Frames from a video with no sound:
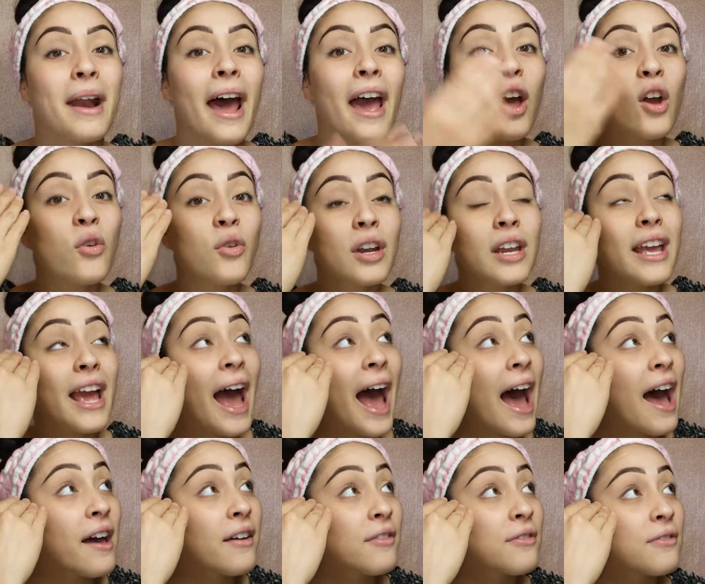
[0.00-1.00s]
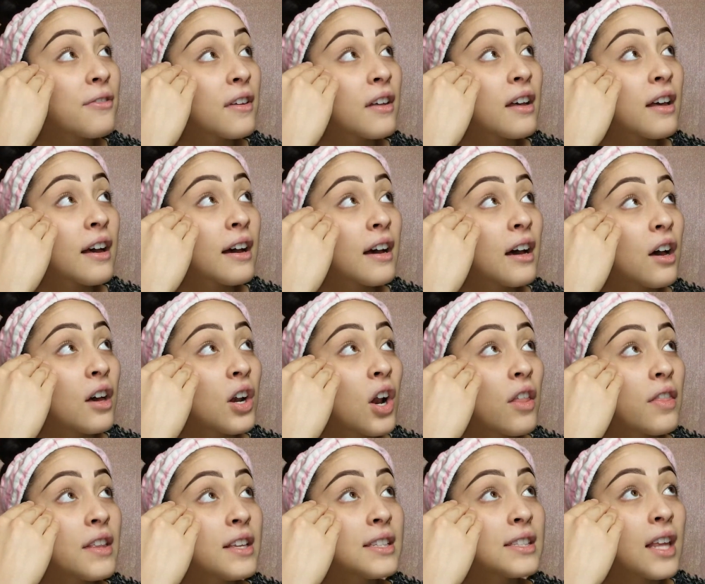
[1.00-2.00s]
I already have it
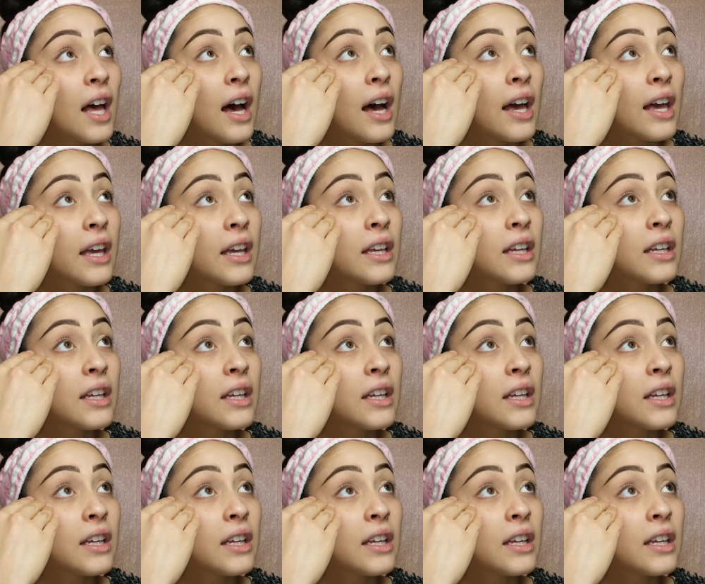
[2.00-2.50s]
on this eye.